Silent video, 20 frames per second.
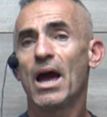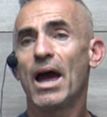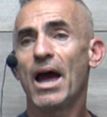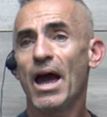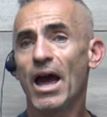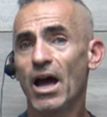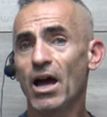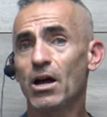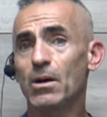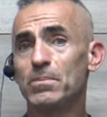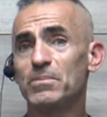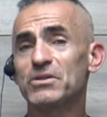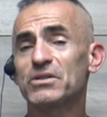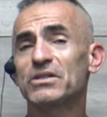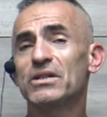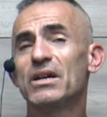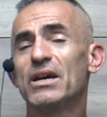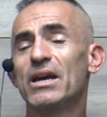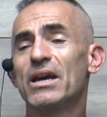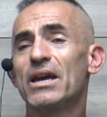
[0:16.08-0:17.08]

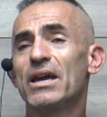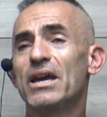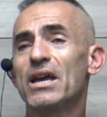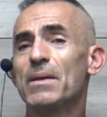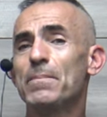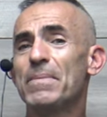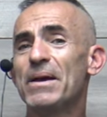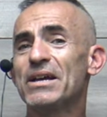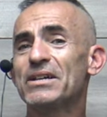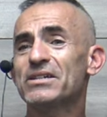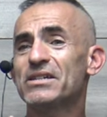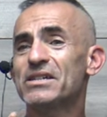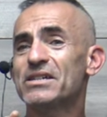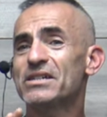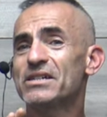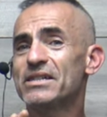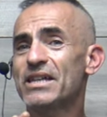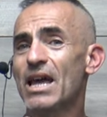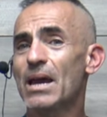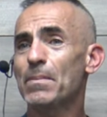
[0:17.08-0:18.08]
helps in basically
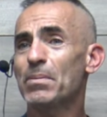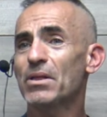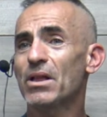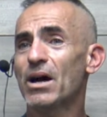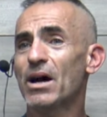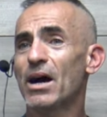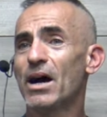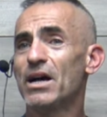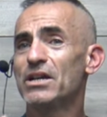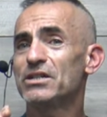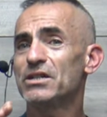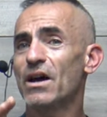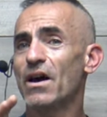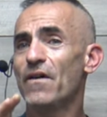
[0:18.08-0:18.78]
stabilize